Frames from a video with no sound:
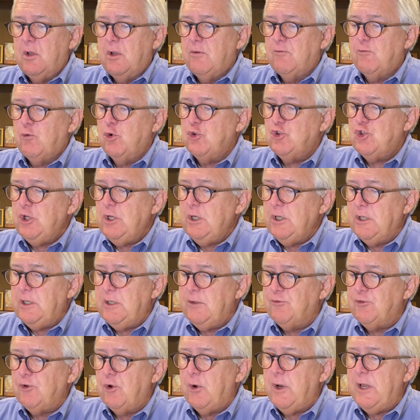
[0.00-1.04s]
For she
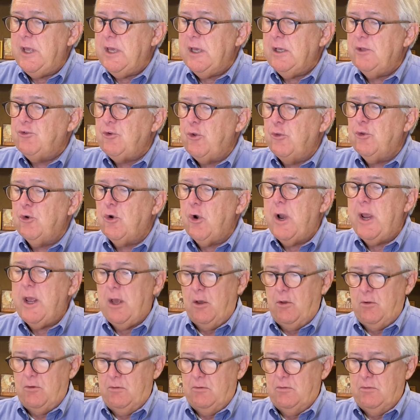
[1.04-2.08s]
leaves her eggs on the
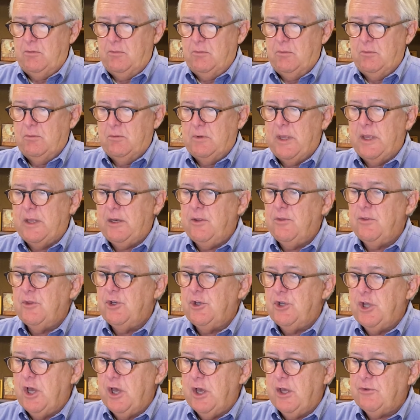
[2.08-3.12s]
ground, and in the
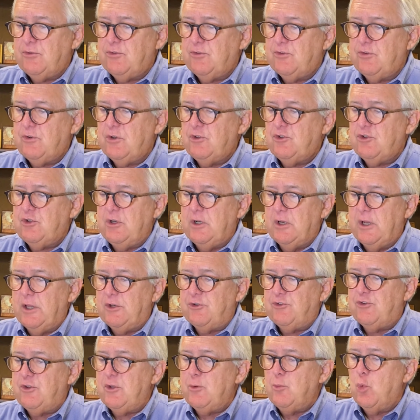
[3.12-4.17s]
dust she
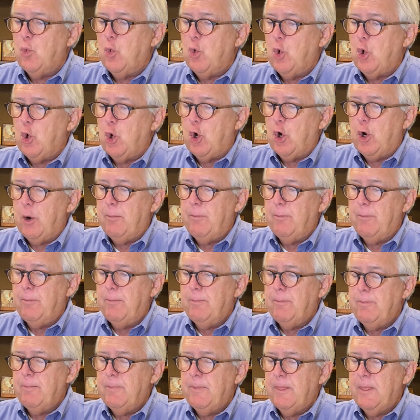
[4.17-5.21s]
lets them warm.
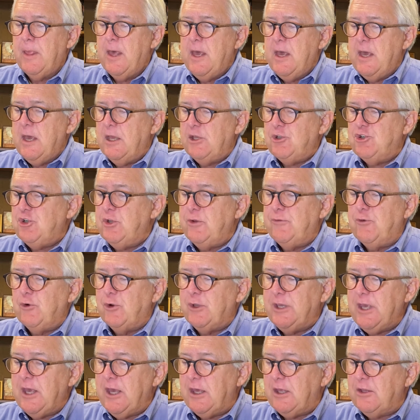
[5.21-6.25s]
And she
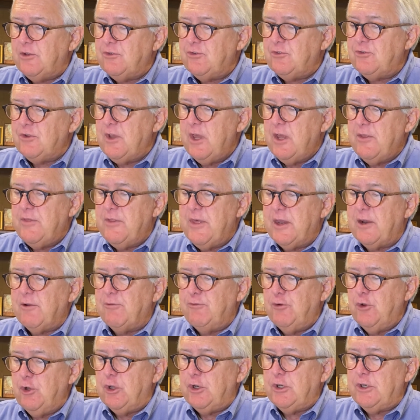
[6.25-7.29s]
forgets that a
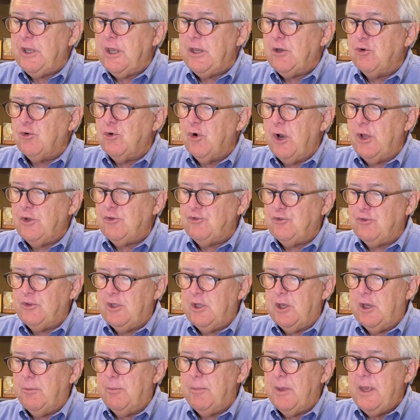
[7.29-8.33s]
foot can crush
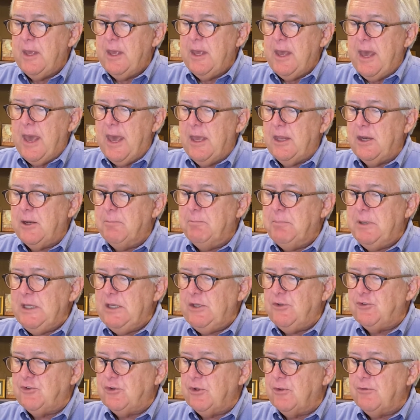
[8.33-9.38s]
them and a
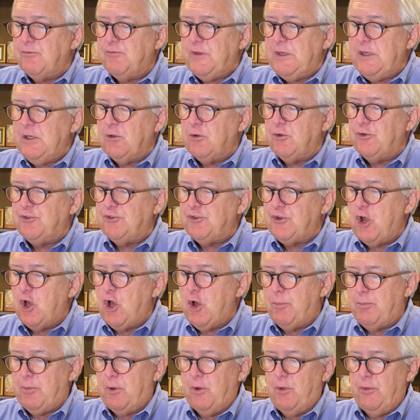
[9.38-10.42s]
beast of the field
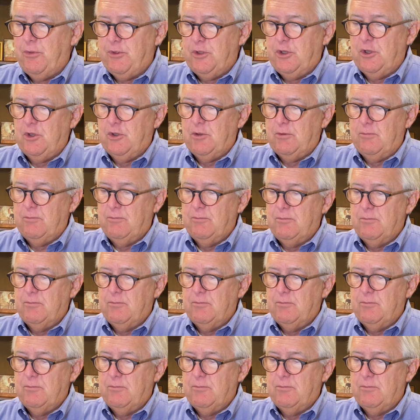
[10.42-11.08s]
stomp on them.